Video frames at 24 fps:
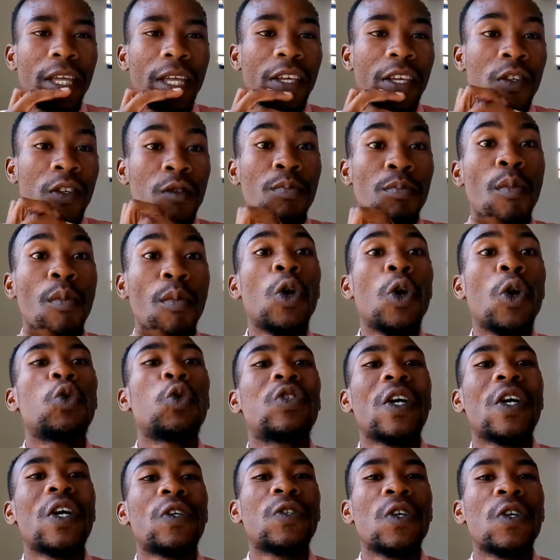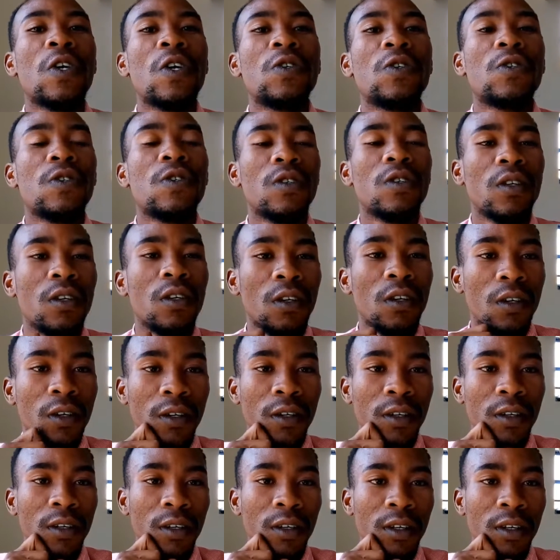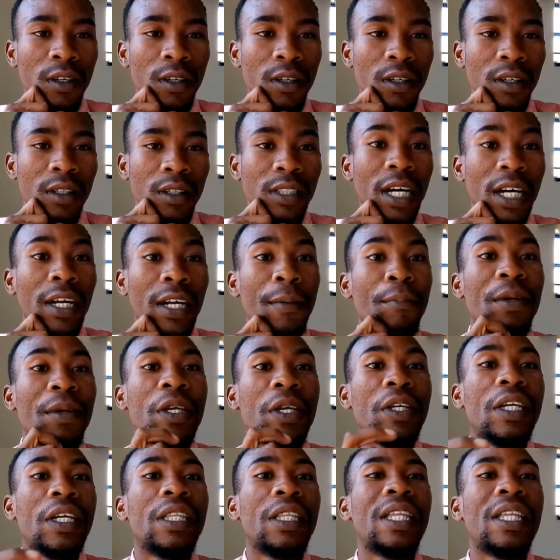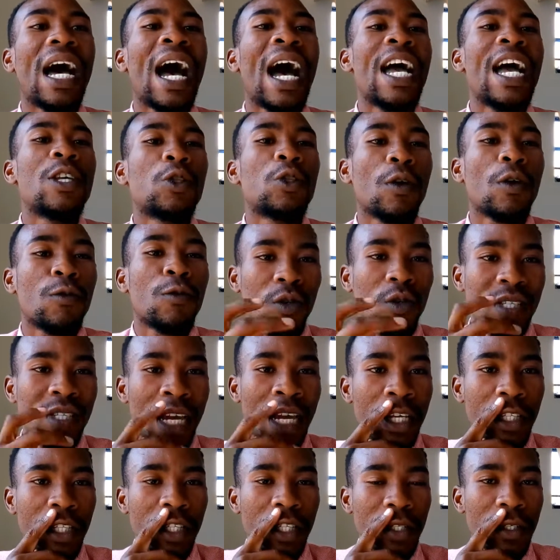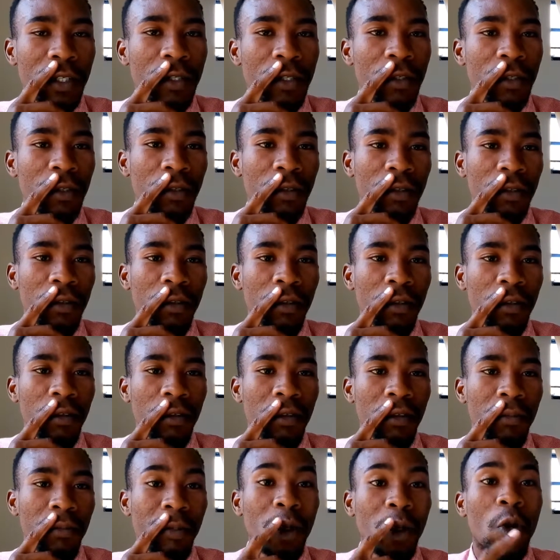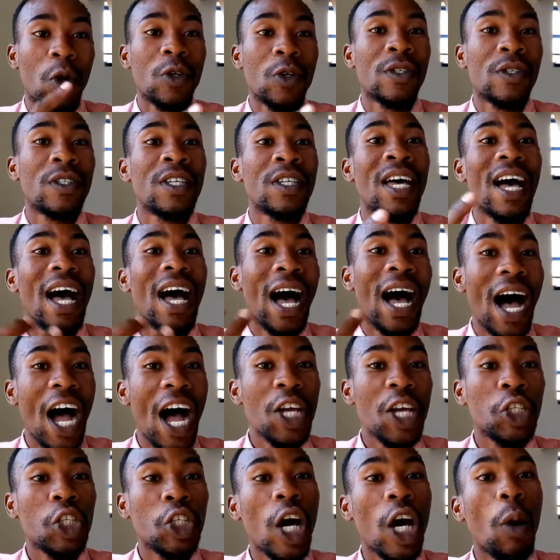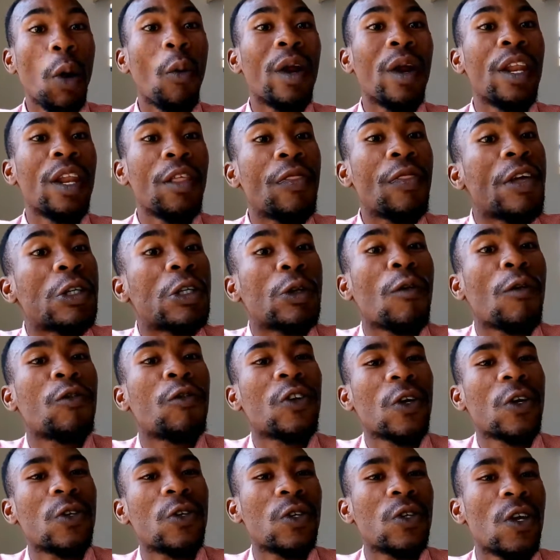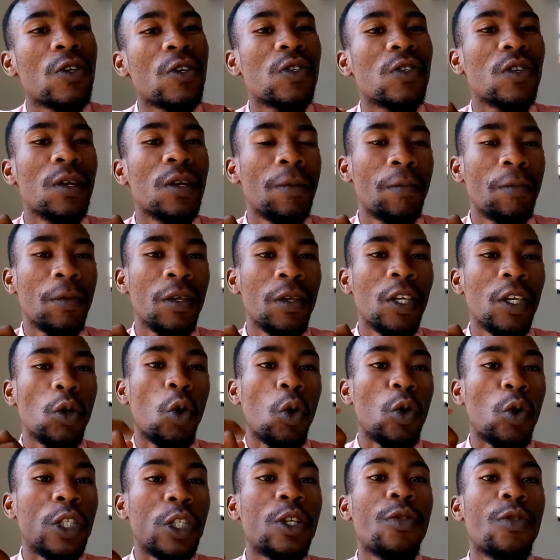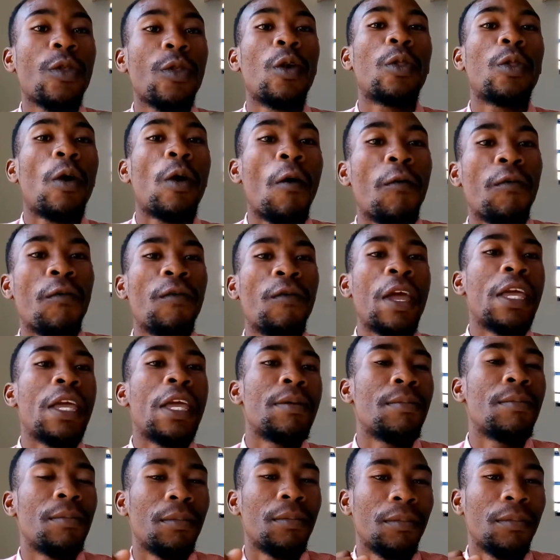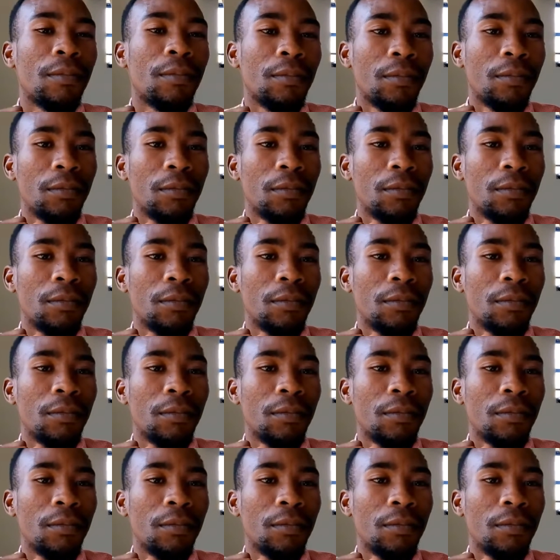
there is more to success than being in the eyes of society. Because Aasha, when he thinks of success, he always thought of fame.